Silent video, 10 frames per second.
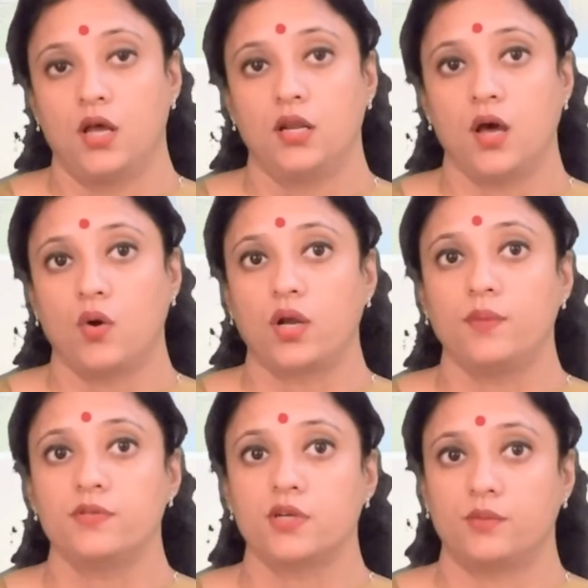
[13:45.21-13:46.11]
Now
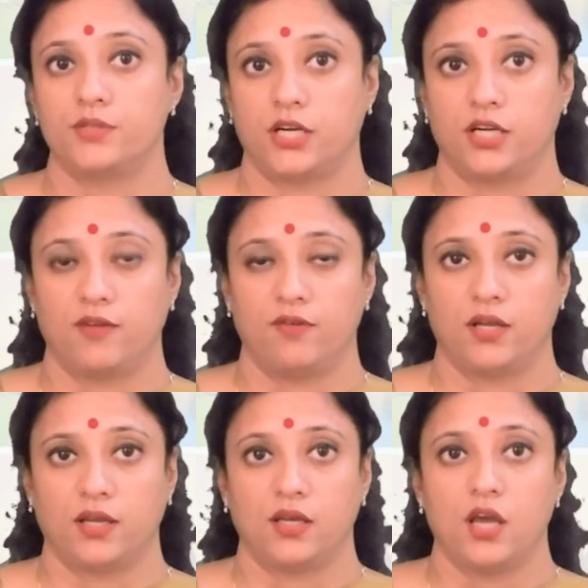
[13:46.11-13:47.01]
comes
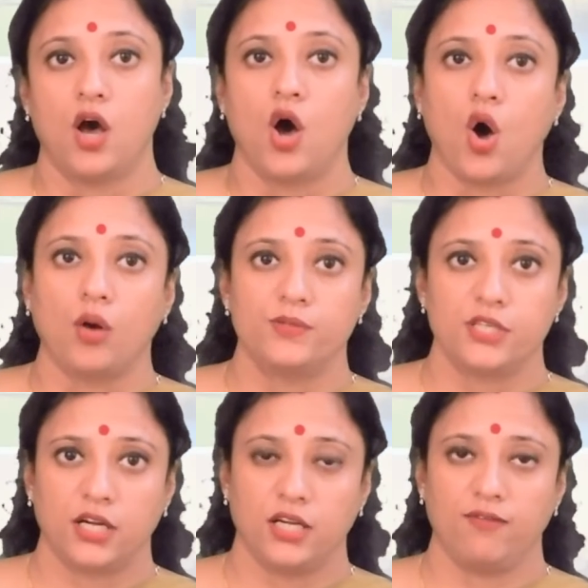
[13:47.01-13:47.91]
objectivity.
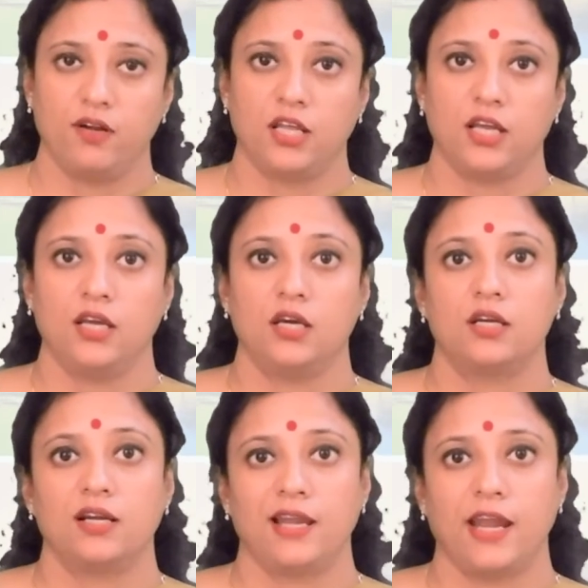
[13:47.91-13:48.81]
Objectivity
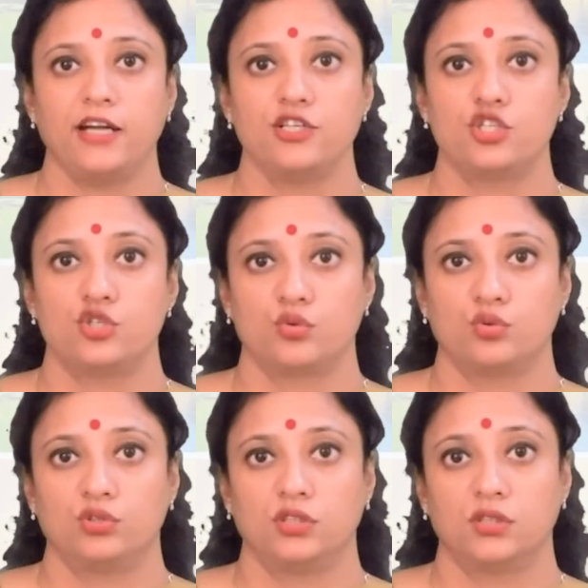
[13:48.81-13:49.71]
relates
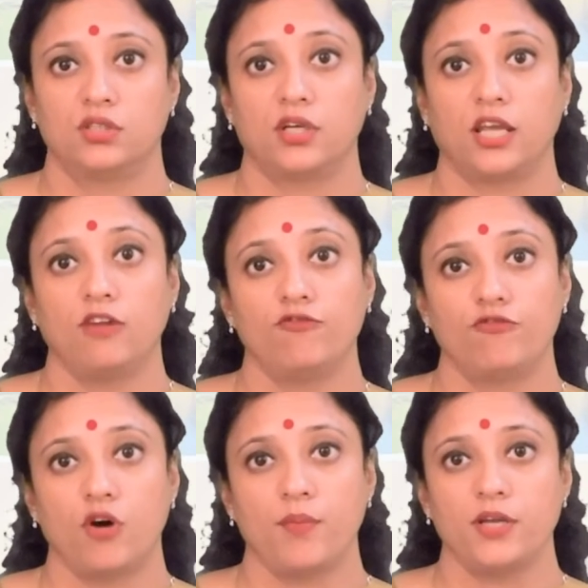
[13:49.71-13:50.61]
to the
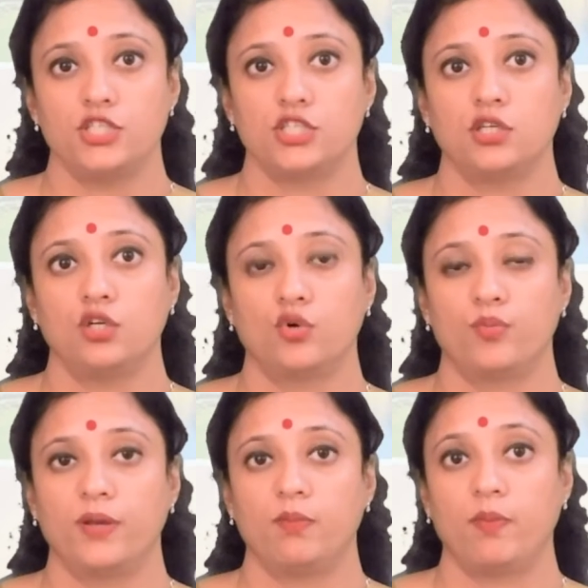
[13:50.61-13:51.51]
information to
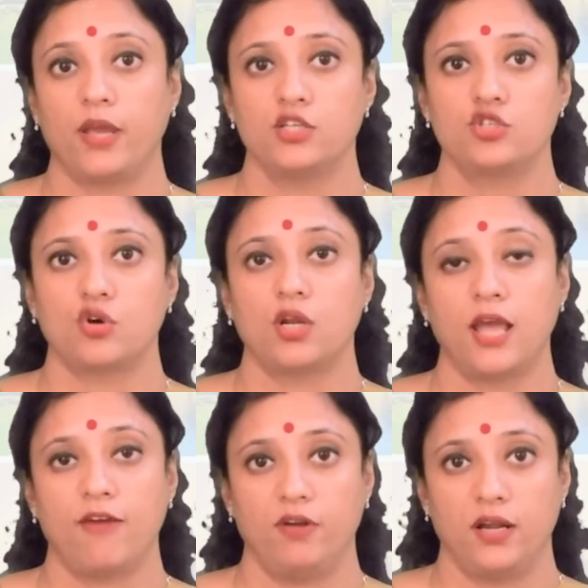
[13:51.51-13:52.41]
be based on
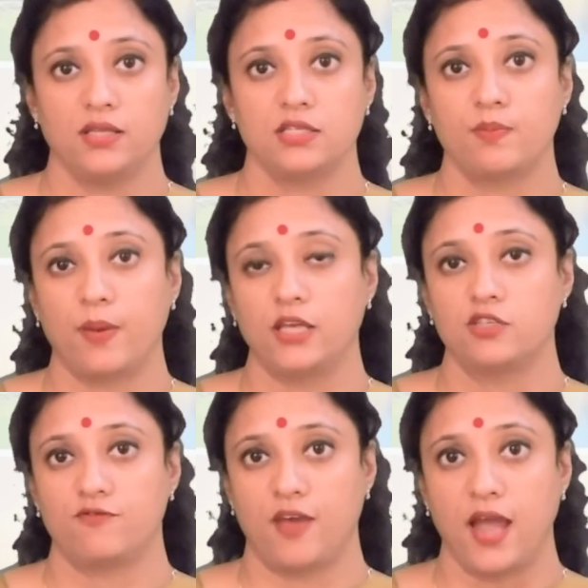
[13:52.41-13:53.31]

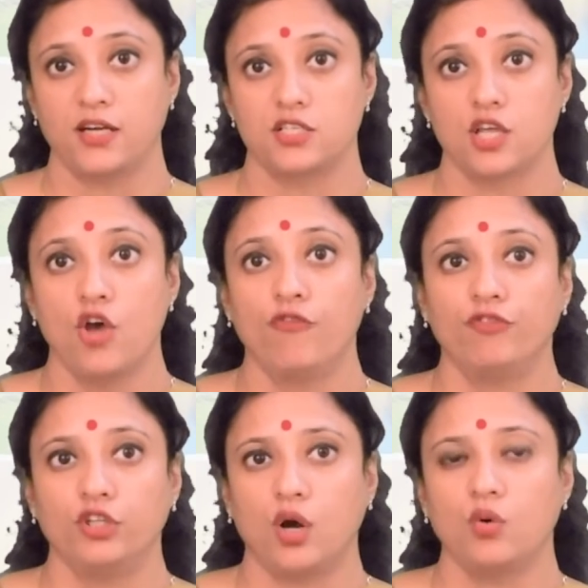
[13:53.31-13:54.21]
evidence-based facts
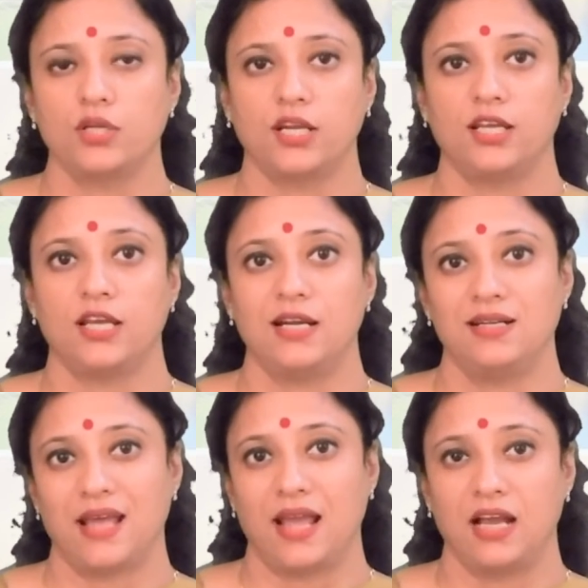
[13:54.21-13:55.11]
without any
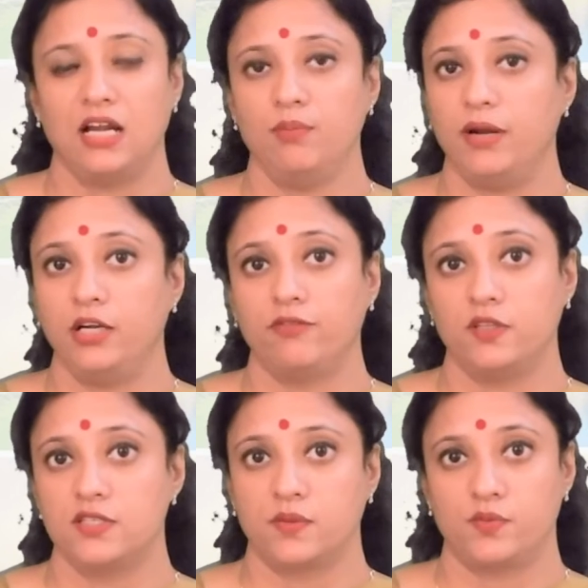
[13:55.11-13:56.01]
entanglement
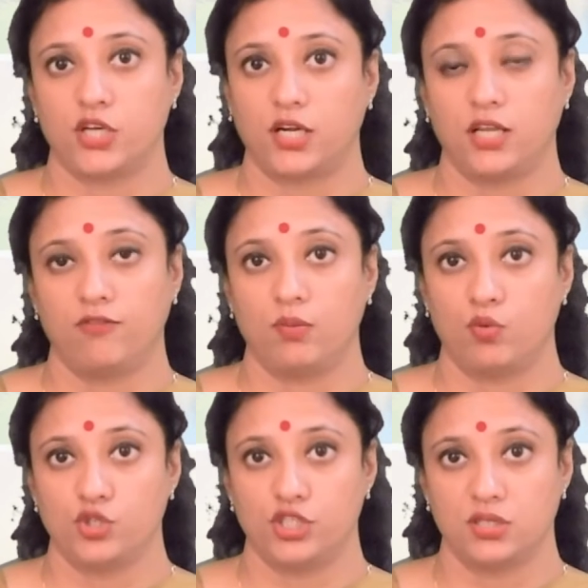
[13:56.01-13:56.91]
with subjective
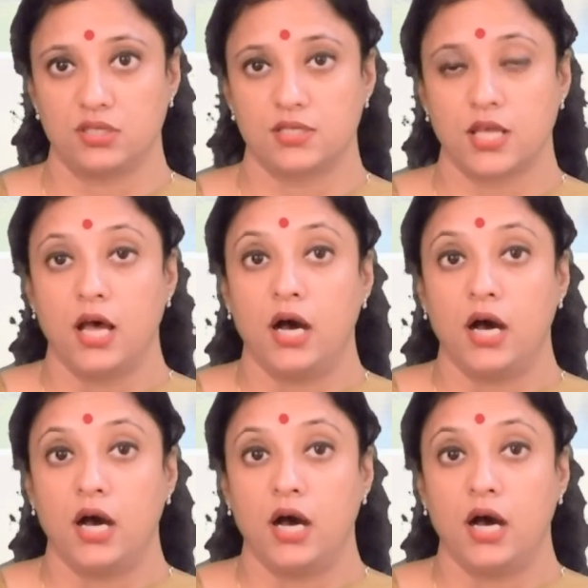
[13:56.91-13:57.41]
emotions.